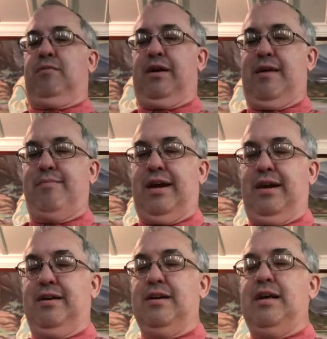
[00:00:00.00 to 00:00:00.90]
And what I
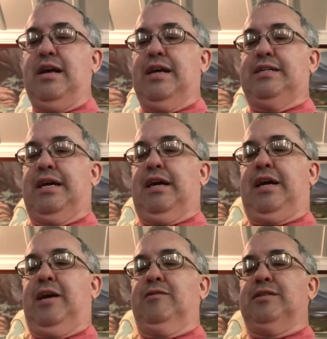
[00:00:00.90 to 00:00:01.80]
mean, is he
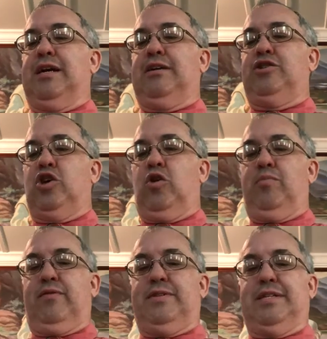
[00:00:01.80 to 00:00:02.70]
accusing
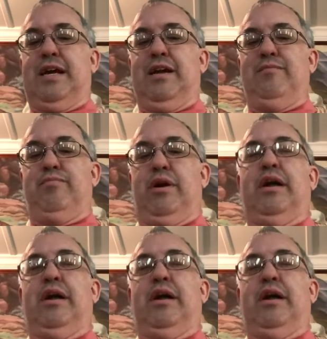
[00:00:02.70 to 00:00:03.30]
Job of sin,